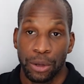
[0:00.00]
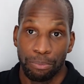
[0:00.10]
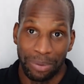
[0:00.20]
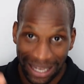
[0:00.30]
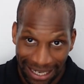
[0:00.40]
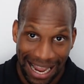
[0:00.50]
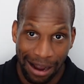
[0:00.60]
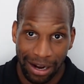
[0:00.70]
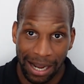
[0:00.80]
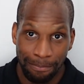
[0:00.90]
Pick the
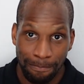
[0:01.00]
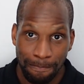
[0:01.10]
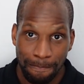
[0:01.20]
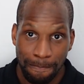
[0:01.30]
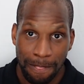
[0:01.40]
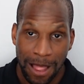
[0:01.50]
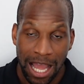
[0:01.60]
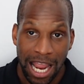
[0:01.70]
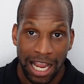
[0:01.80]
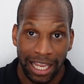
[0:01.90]
outcome,
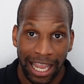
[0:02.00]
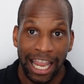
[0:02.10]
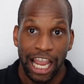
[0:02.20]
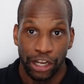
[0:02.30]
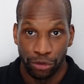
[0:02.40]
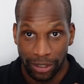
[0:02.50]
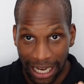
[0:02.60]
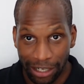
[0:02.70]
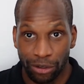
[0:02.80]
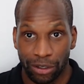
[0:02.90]
okay, and you
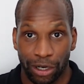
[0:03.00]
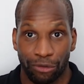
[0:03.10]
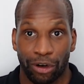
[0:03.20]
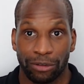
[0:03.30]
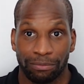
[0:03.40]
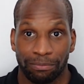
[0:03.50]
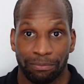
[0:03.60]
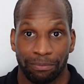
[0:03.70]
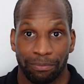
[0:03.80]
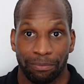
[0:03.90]
cannot go wrong,
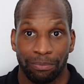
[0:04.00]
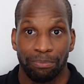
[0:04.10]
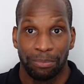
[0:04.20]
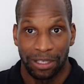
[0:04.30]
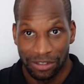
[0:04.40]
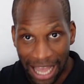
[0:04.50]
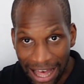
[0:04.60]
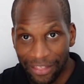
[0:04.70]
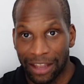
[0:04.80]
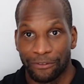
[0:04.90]
because
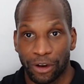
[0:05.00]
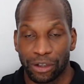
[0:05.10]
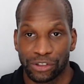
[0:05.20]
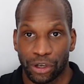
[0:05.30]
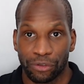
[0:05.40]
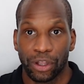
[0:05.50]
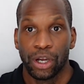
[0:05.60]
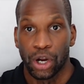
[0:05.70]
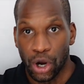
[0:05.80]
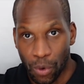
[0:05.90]
that then follows on
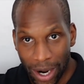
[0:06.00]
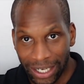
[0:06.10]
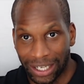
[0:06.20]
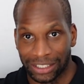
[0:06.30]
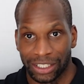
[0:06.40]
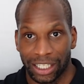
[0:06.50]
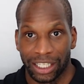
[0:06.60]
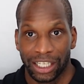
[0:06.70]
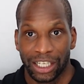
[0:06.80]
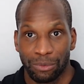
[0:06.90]
quite nicely
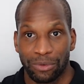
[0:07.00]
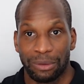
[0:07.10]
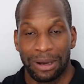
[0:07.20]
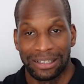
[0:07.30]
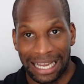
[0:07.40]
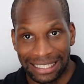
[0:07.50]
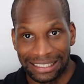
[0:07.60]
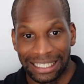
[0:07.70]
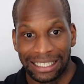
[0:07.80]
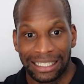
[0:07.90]
with the
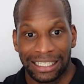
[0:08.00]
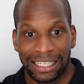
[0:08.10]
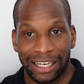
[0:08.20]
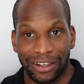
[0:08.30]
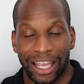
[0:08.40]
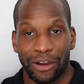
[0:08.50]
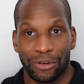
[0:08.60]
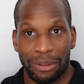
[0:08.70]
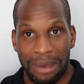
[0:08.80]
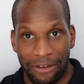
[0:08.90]
modality, okay, or
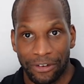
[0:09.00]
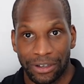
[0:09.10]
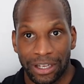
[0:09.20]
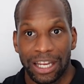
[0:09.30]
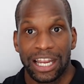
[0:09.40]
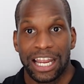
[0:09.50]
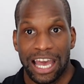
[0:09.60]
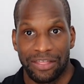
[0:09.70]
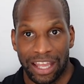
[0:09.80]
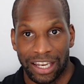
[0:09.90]
the method,
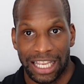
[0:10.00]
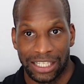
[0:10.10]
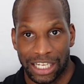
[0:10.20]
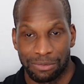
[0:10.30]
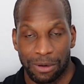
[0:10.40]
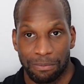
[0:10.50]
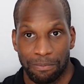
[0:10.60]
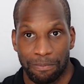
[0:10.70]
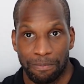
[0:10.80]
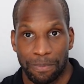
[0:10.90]
and then the assessment.
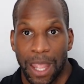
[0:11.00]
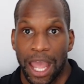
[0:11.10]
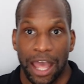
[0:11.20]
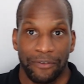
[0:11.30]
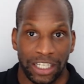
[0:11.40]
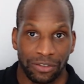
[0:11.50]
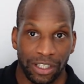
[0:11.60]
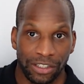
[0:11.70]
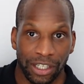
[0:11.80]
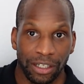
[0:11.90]
Thanks for
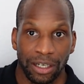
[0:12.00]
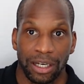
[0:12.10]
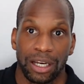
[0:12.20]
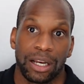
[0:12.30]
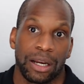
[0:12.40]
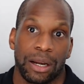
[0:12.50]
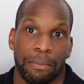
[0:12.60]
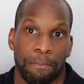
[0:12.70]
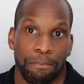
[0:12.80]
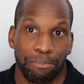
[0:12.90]
listening.
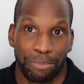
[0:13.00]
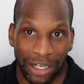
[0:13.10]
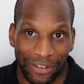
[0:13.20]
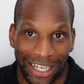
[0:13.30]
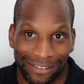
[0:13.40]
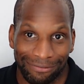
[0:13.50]
Bye for now.